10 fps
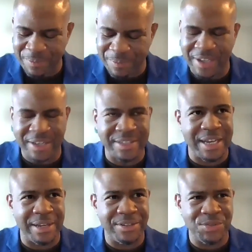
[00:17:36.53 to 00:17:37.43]
Because
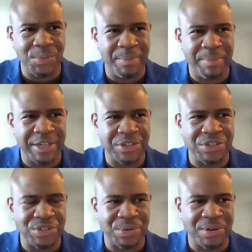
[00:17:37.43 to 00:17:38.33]
I just want to make
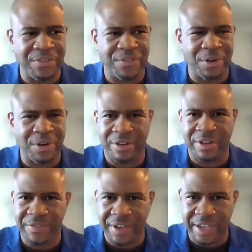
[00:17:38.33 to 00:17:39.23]
sure for
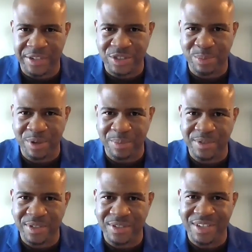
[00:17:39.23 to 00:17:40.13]
clarification
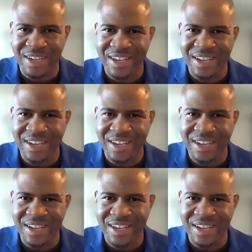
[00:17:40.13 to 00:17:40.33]
purposes.